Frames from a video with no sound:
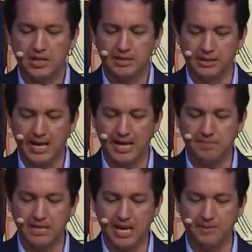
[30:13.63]
and the land
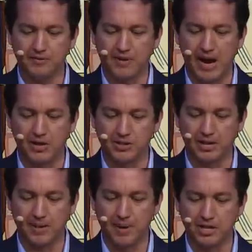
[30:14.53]
became defiled, so
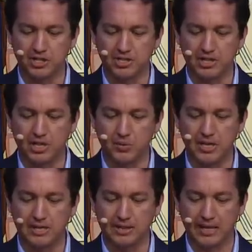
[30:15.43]
that I punished its
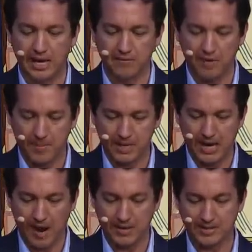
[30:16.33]
iniquity, and the land vomited
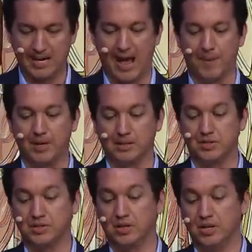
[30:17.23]
out its
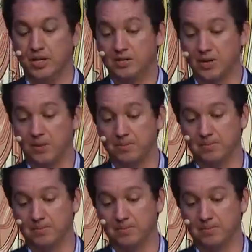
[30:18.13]
inhabitants. So